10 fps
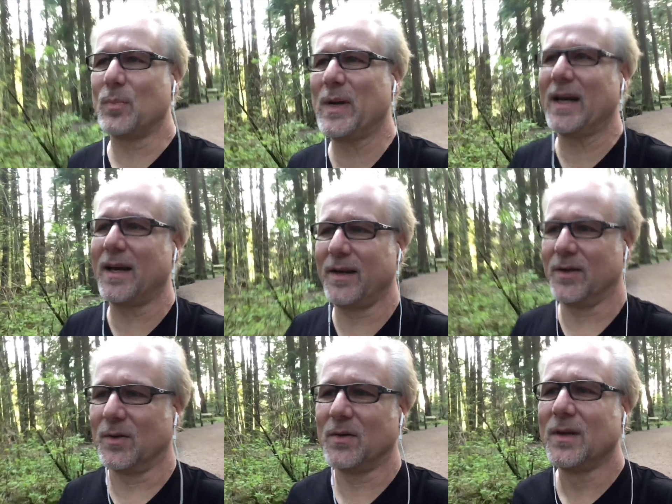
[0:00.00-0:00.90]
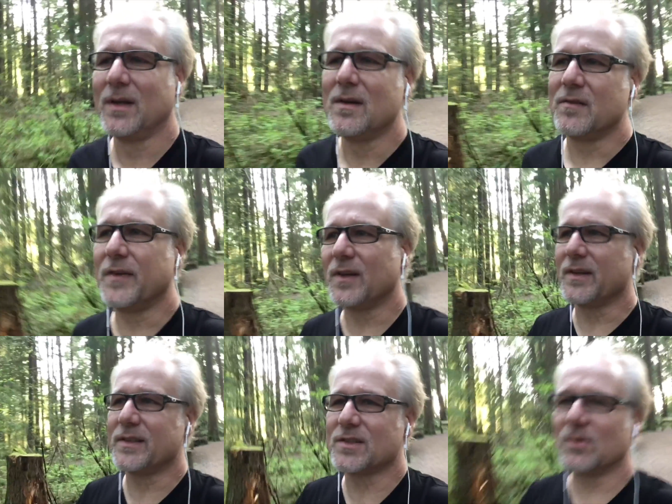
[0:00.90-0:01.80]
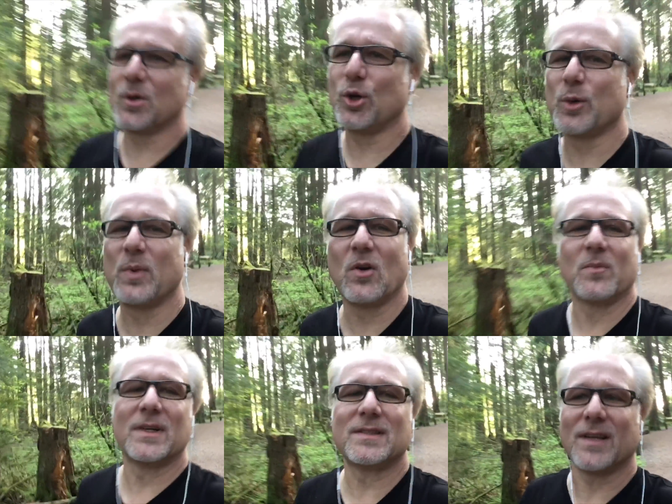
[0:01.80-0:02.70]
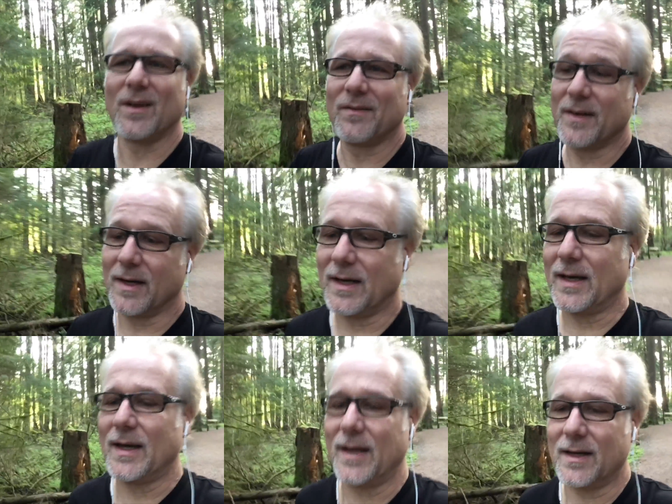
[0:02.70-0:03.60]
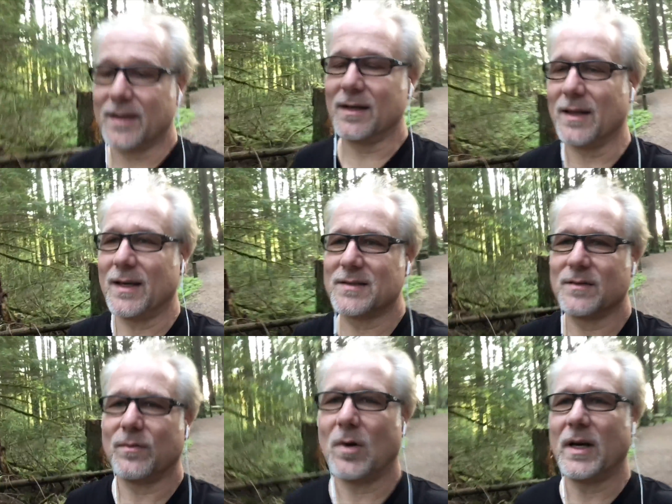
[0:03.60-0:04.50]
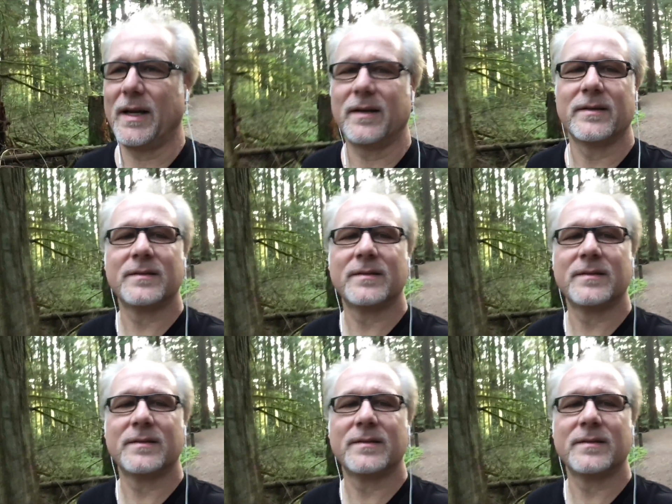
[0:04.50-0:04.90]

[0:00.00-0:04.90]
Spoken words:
patio feeling so good about myself, and I had a glass of wine.